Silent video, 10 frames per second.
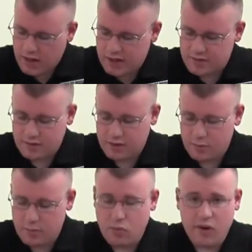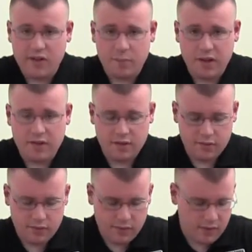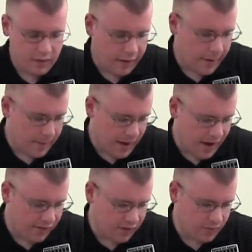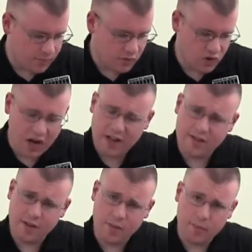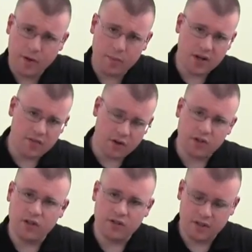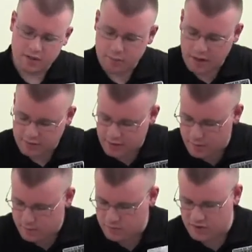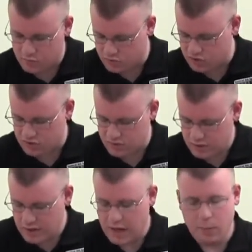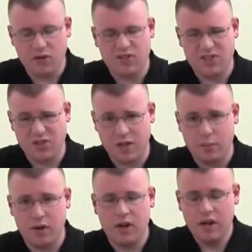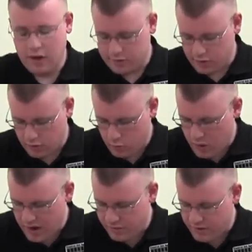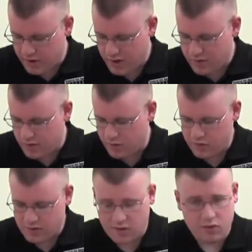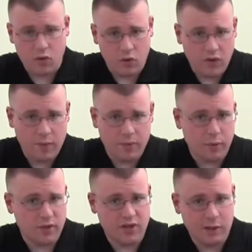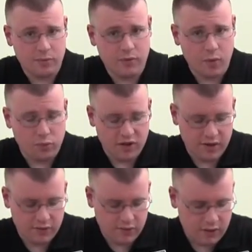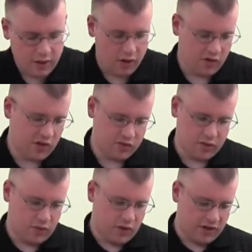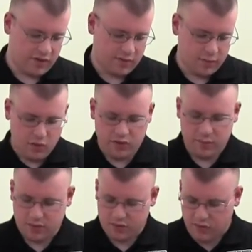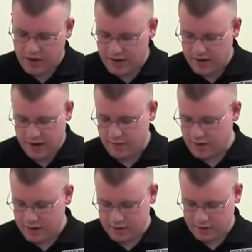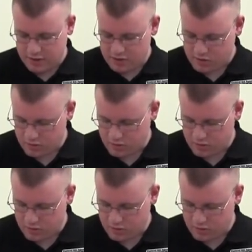It's a little bit more expensive. I haven't tried Semipo, but I've heard good things about them. This was just, Emerson is cheaper, so the way I figure, even if it doesn't hold up, it'll be cheaper to replace. Although so far it seems to be holding up just fine. I haven't had any